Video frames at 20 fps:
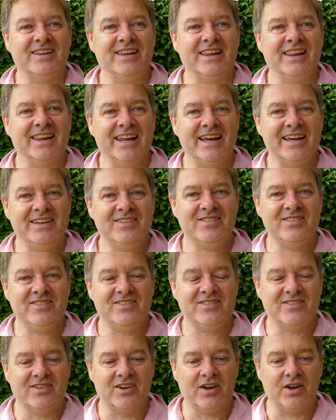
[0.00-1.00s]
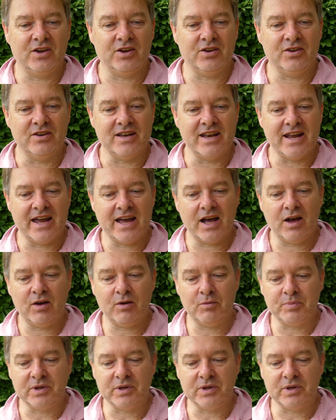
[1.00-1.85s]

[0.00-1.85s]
less so now,